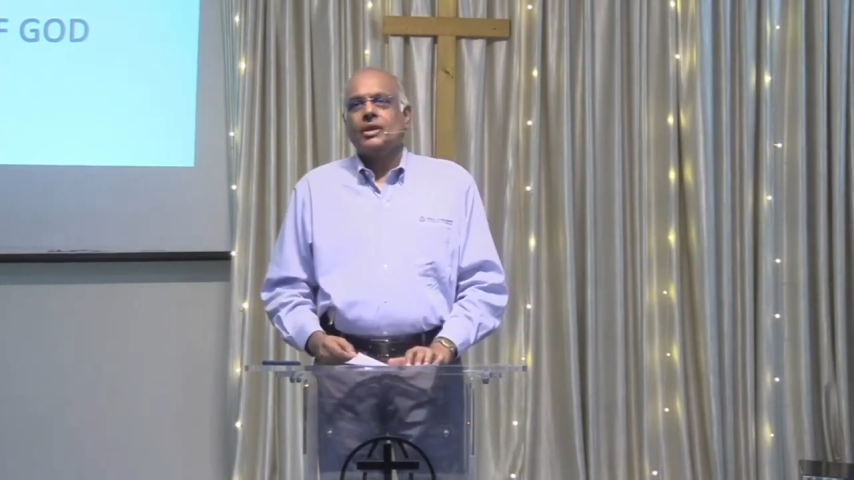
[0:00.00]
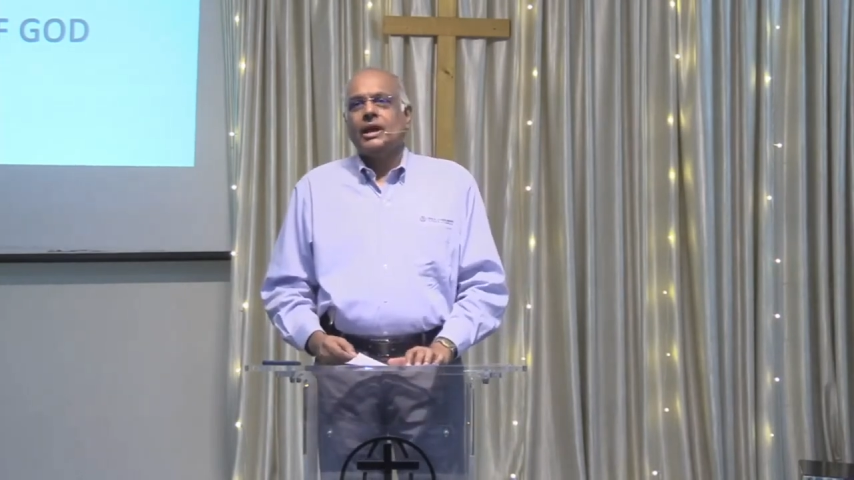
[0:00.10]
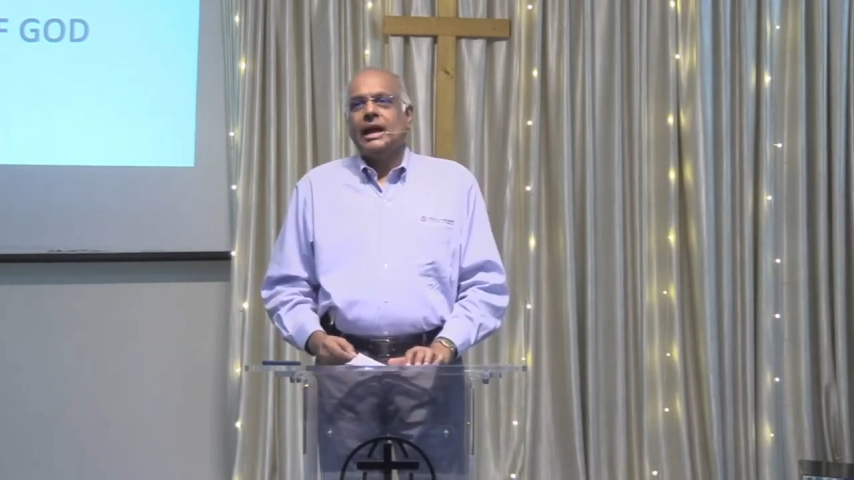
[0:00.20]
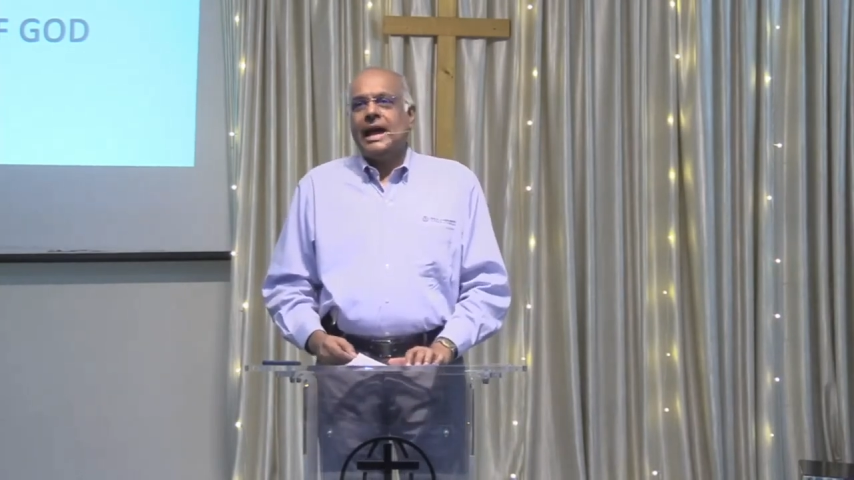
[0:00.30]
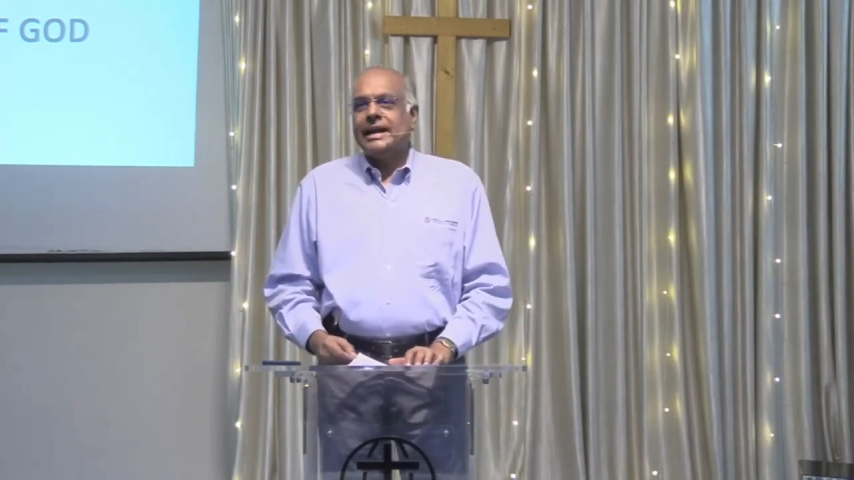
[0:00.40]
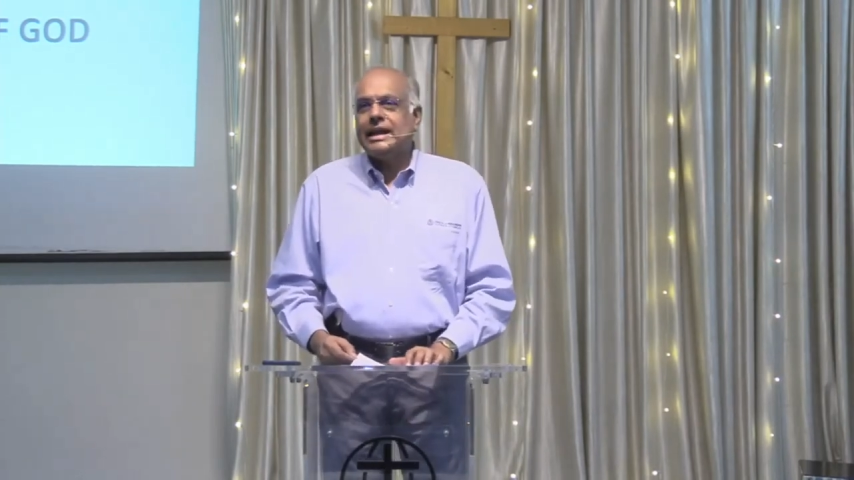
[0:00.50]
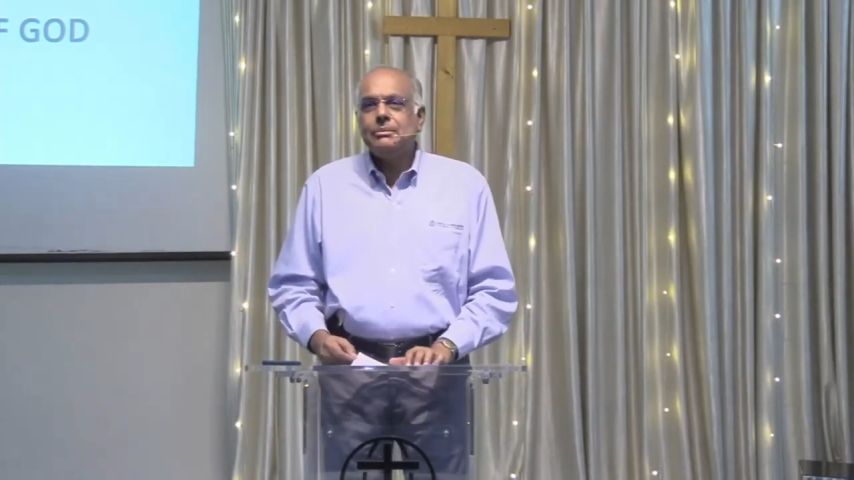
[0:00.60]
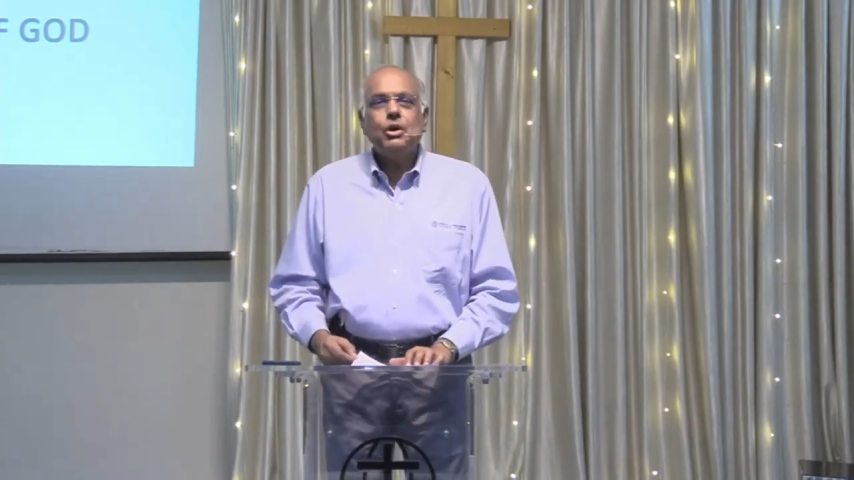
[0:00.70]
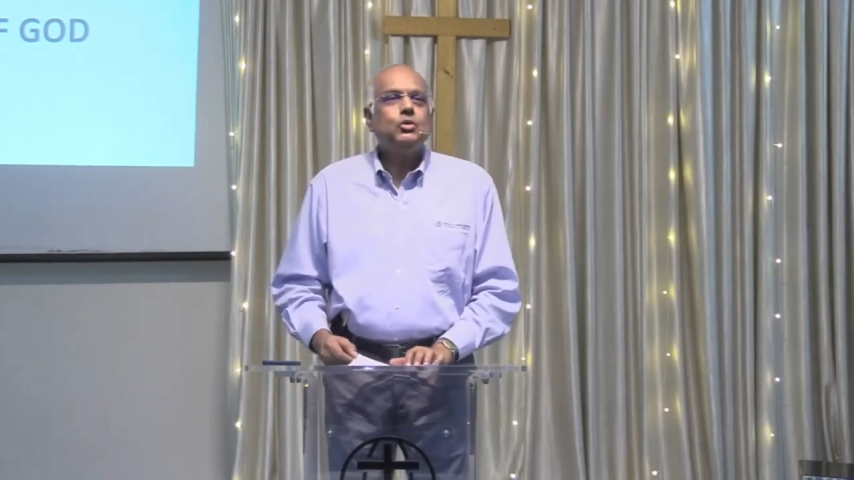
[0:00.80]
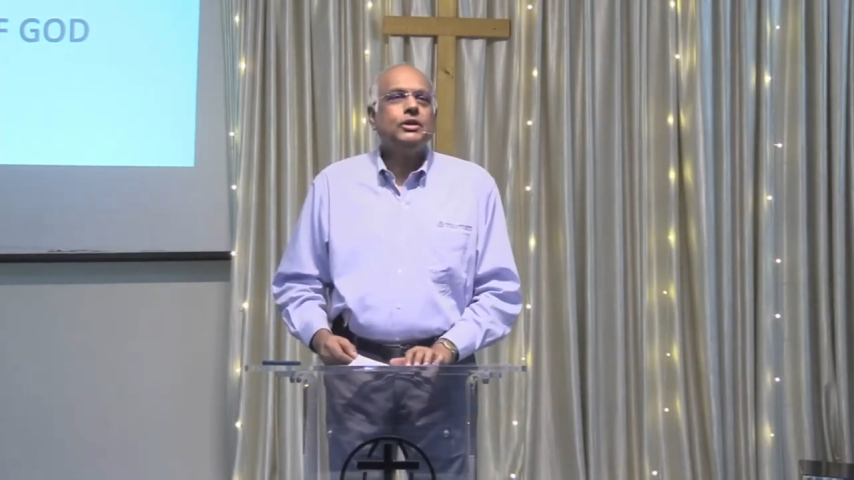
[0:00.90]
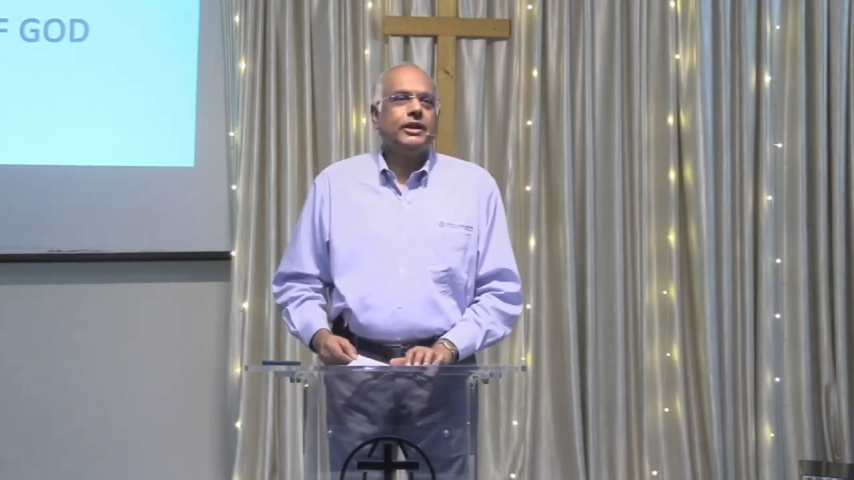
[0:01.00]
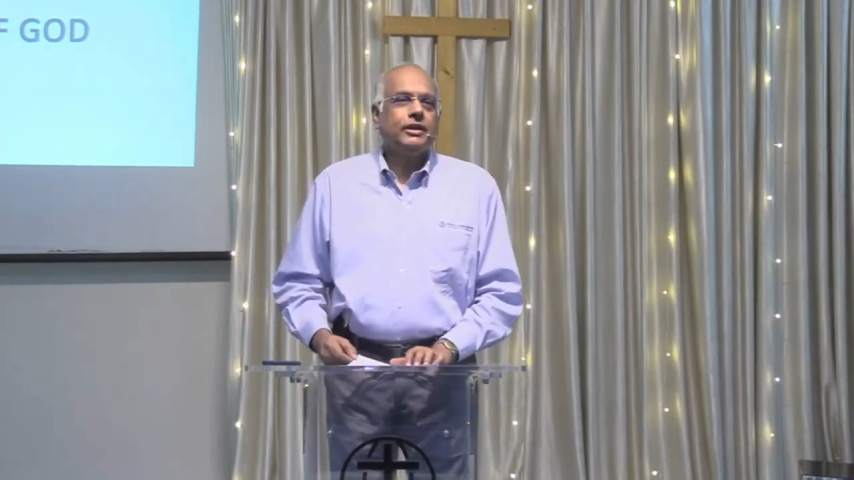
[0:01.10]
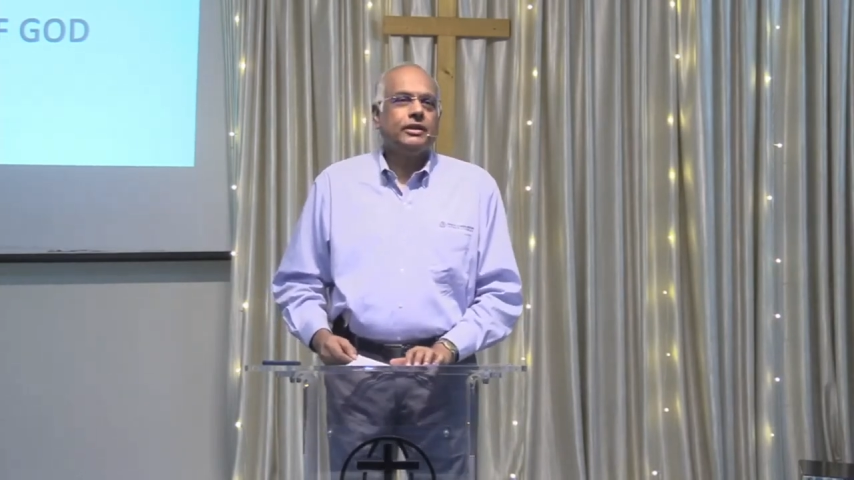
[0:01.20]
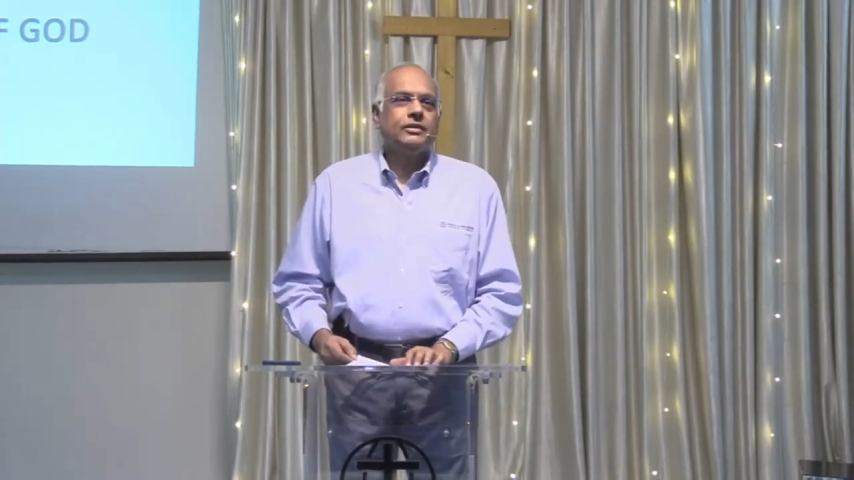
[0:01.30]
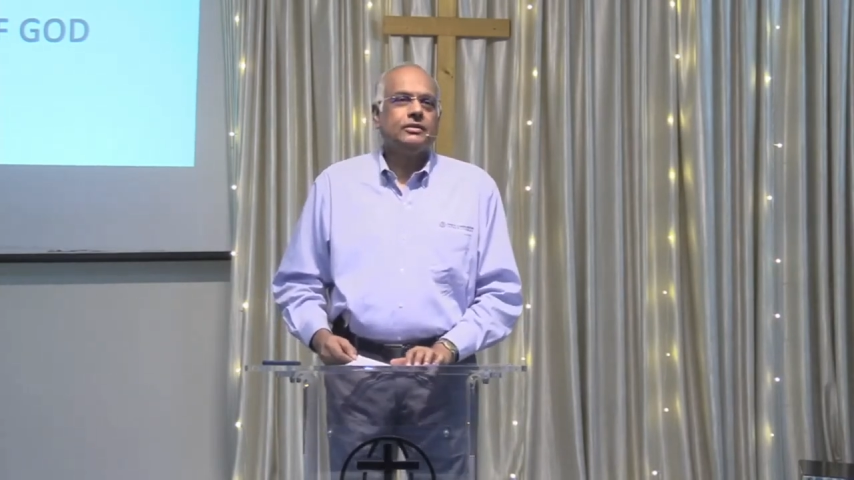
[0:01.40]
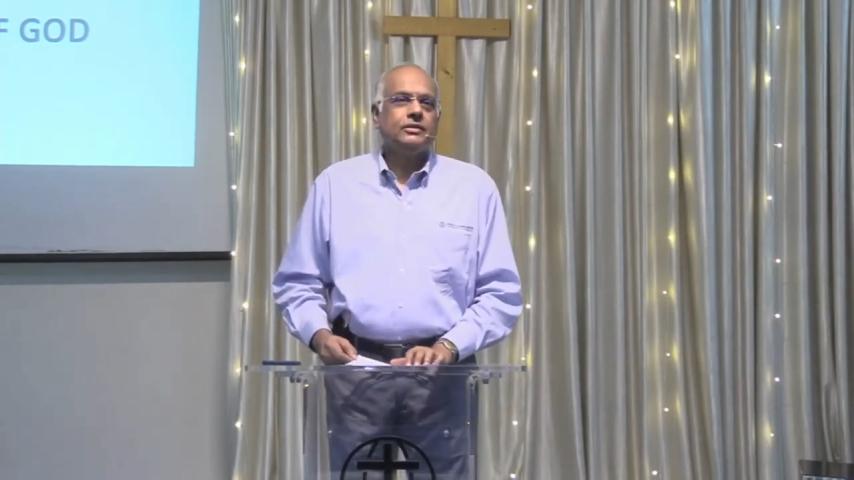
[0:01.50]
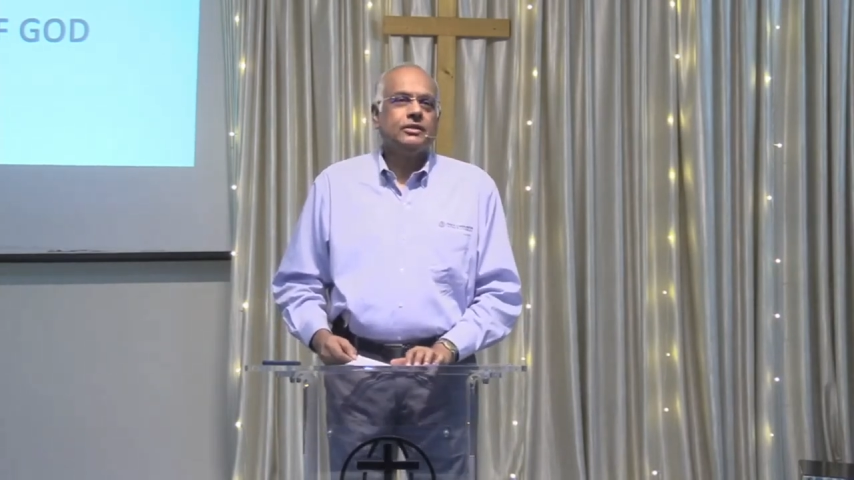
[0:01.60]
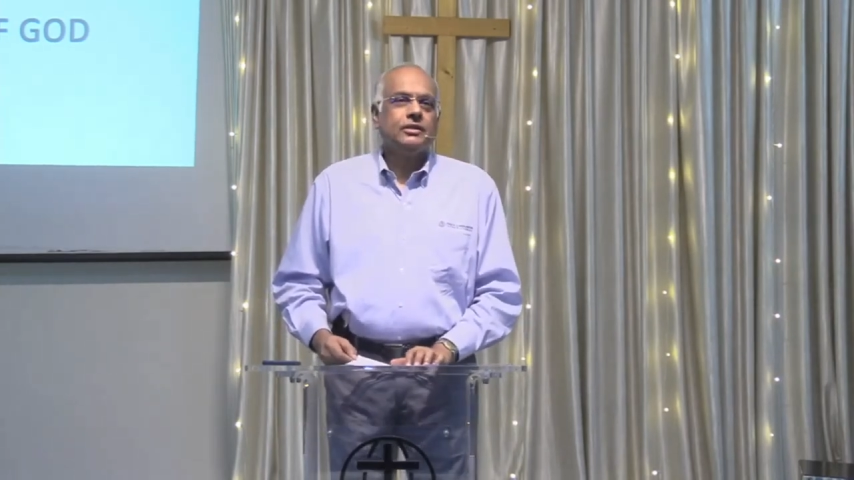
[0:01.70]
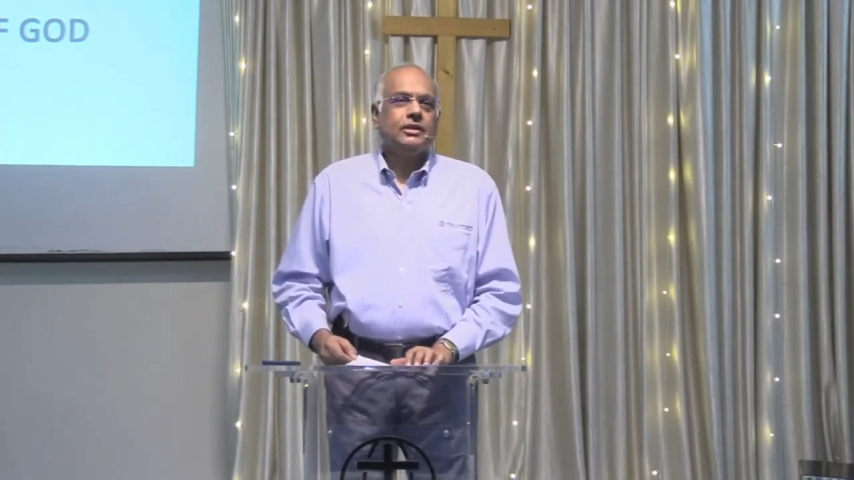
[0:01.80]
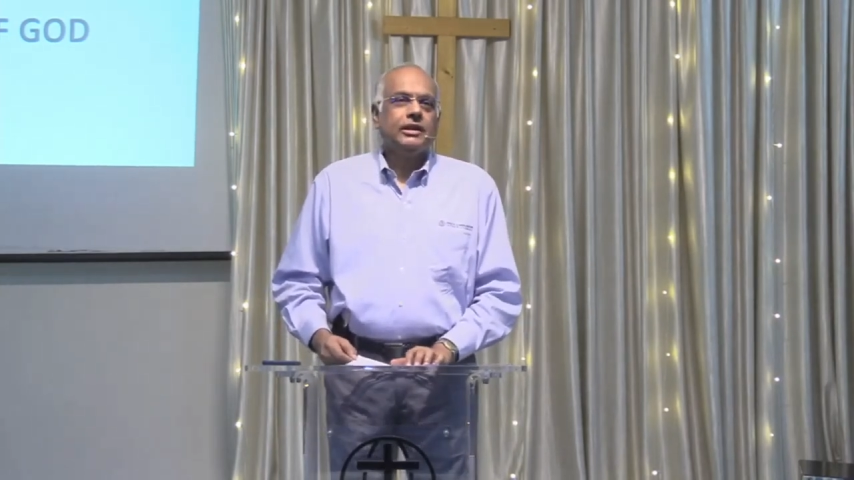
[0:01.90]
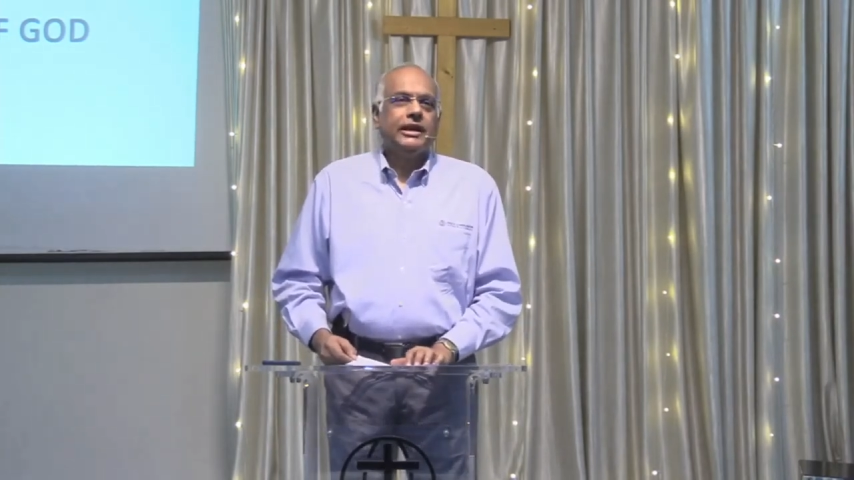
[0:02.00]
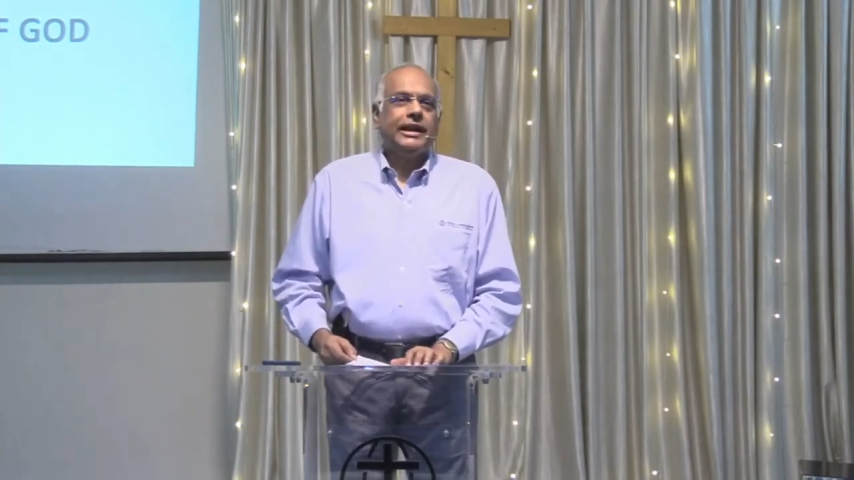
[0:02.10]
and Him only. It